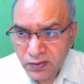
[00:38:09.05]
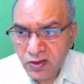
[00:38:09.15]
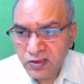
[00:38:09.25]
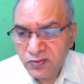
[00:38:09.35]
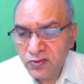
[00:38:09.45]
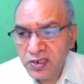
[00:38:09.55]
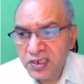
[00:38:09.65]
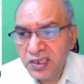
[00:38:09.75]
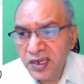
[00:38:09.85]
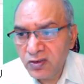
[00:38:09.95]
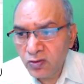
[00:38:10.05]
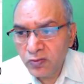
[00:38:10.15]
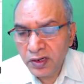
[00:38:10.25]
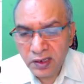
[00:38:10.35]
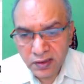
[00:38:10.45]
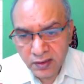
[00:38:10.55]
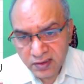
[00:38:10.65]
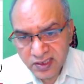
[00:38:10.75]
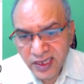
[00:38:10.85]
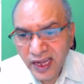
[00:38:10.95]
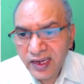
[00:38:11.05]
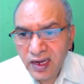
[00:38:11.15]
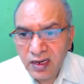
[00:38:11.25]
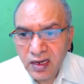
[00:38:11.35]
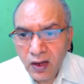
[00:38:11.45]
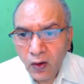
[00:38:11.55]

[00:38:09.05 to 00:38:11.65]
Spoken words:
because if you integrate over a cycle,